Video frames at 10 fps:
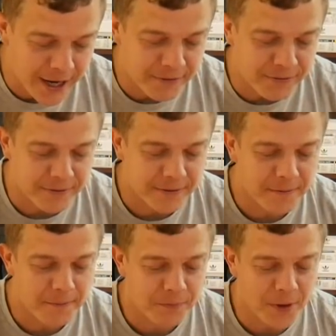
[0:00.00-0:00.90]
of- to
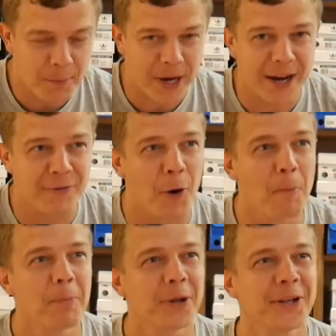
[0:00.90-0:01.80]
eat. A pie of
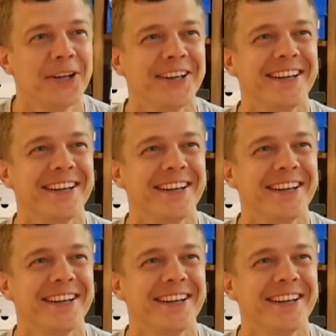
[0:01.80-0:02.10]
humble.